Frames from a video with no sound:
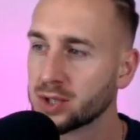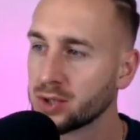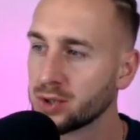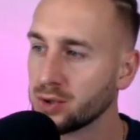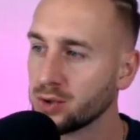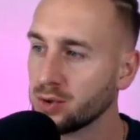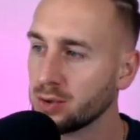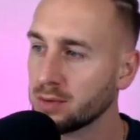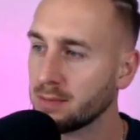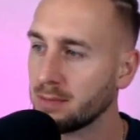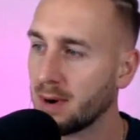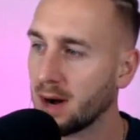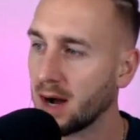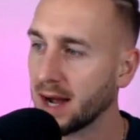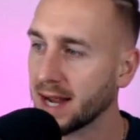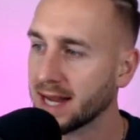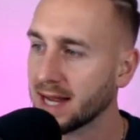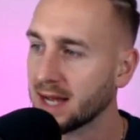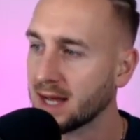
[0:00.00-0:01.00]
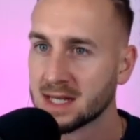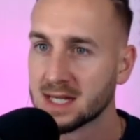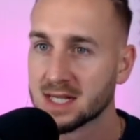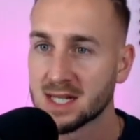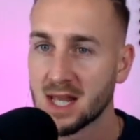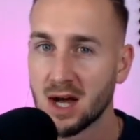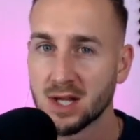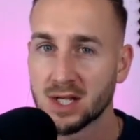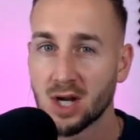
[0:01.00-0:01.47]
to my
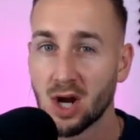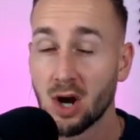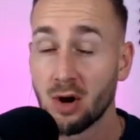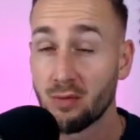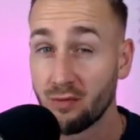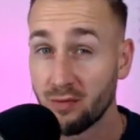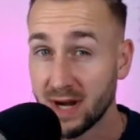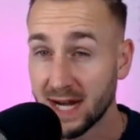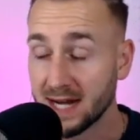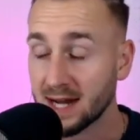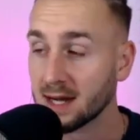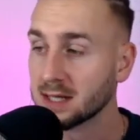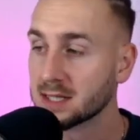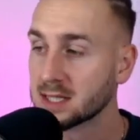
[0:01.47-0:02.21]
Stars Arena